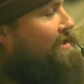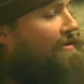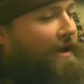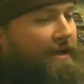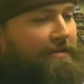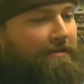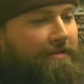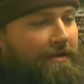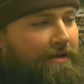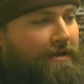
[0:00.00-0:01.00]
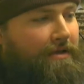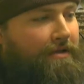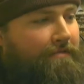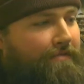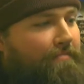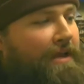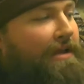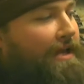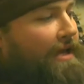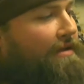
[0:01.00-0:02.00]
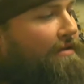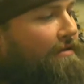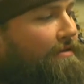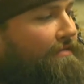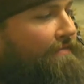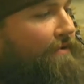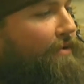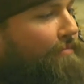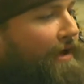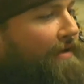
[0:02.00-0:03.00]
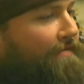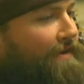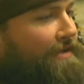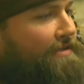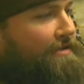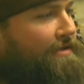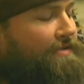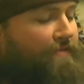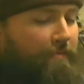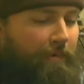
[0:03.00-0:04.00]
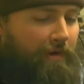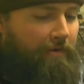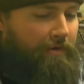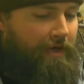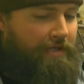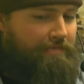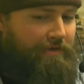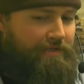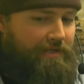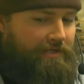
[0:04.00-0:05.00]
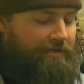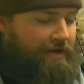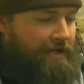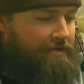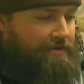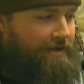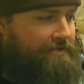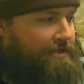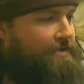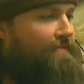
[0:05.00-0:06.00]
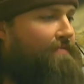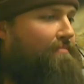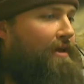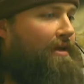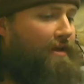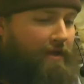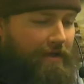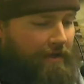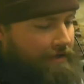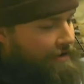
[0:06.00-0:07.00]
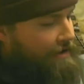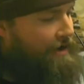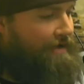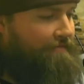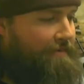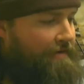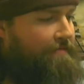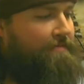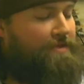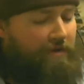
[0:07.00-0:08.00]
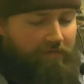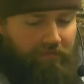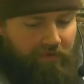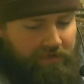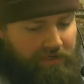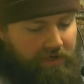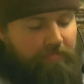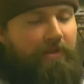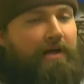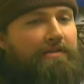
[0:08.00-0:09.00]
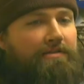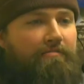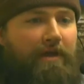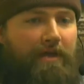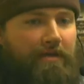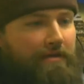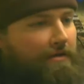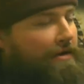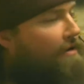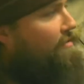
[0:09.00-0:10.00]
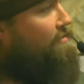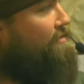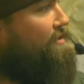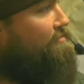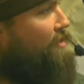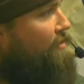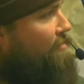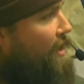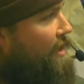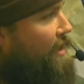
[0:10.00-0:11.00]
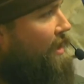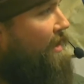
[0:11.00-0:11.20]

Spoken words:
had to, for me to get the full benefits, because football has been such a great transition for me. You know, I've been so fortunate and blessed to make, you know, some good money and have,